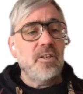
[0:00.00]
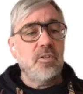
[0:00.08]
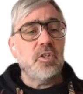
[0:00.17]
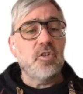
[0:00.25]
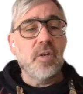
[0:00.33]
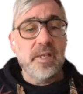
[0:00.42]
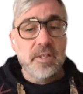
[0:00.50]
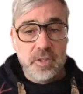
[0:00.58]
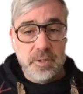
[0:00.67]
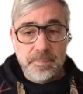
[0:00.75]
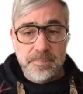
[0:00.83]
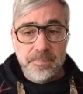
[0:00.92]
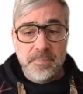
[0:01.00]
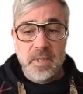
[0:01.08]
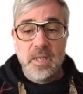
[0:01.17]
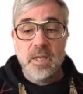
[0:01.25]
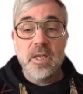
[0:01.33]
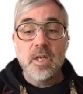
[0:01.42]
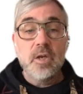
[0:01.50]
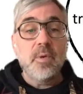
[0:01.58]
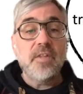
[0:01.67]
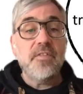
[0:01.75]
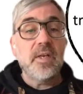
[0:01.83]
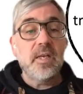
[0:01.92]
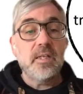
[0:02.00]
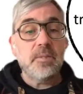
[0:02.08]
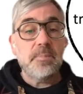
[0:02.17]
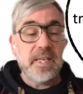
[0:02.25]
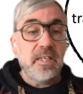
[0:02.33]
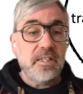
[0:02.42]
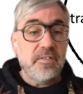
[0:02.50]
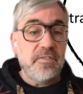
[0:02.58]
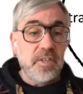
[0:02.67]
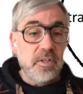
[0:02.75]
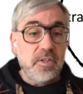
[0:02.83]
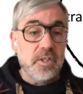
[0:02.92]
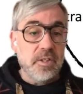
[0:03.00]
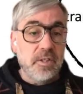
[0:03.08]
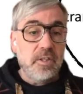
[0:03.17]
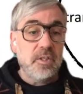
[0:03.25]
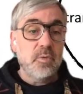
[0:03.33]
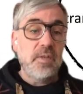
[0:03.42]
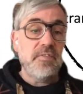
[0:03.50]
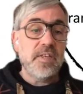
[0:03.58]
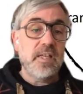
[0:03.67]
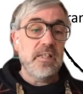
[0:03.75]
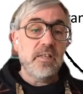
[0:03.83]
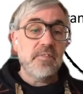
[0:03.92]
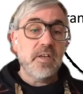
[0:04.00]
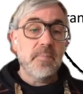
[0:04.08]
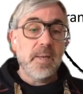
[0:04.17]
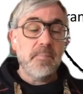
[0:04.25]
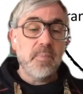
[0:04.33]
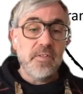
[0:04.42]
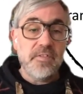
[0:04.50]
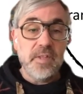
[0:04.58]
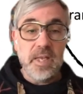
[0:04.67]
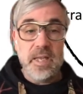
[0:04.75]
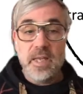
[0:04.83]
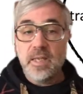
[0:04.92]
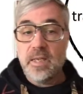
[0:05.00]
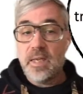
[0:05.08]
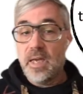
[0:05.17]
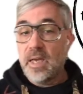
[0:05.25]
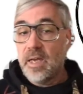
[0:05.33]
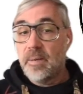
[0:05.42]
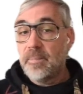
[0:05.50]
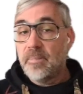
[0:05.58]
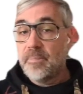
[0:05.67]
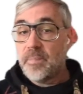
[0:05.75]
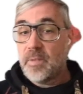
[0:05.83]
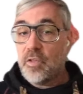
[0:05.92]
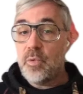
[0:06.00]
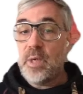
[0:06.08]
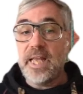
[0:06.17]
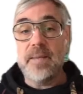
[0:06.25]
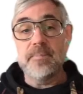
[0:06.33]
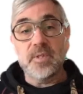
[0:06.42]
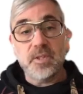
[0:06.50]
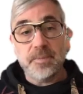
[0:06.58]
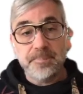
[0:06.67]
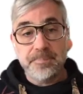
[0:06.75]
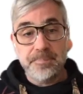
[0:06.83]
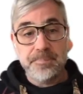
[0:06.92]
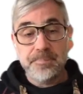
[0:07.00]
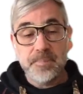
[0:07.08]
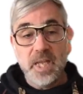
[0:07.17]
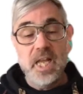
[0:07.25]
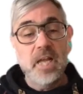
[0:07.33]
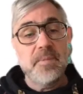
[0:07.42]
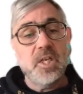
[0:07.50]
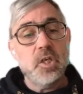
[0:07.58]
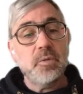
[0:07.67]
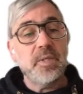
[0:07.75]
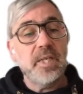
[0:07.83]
With speculative futures, we've kind of come up with the 3 M's. Because we like 3 more than 4,